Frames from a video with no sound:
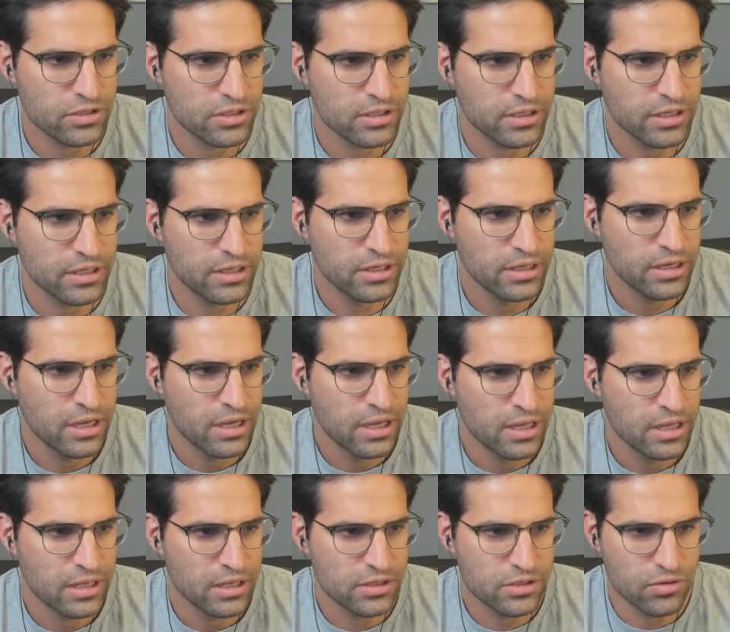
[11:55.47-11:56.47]
Actually,
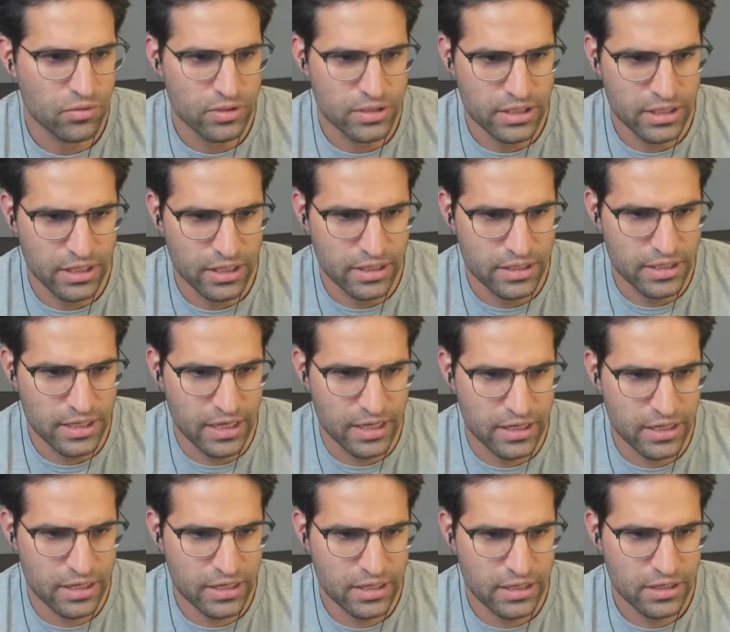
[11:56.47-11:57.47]
let's go into the
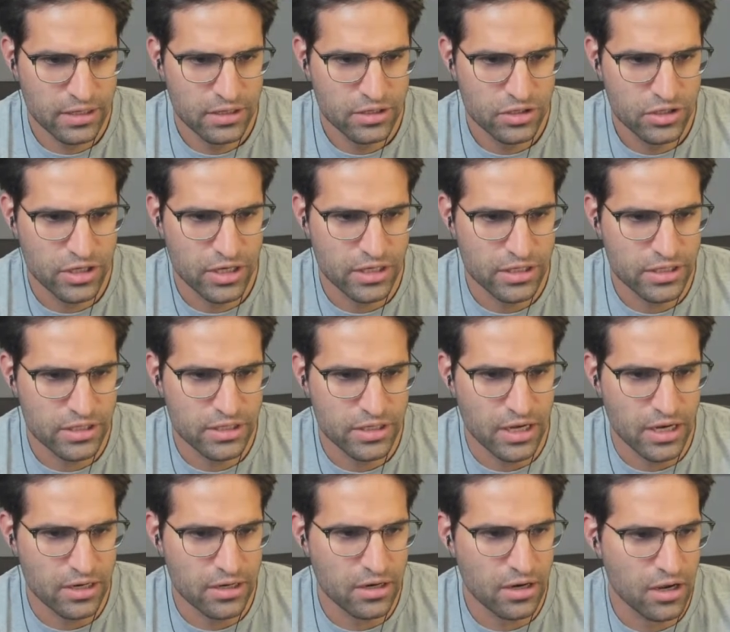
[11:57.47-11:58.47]
data
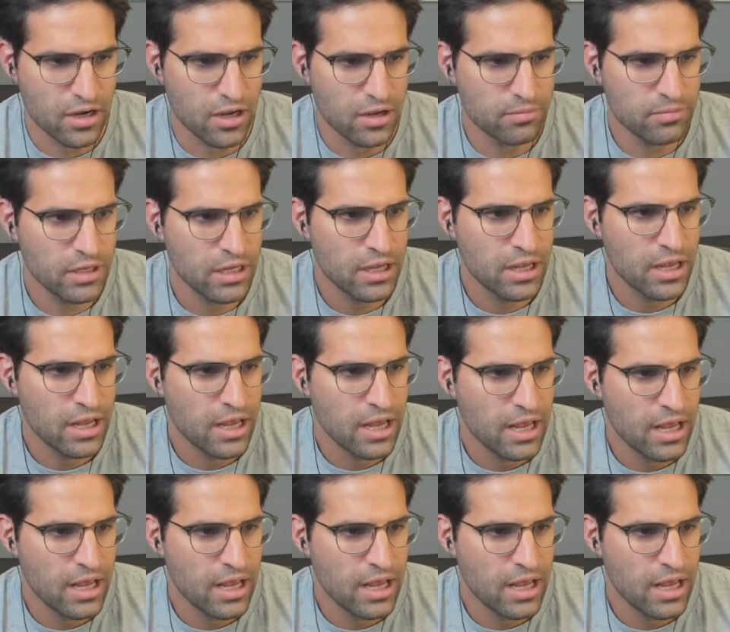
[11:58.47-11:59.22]
chess.com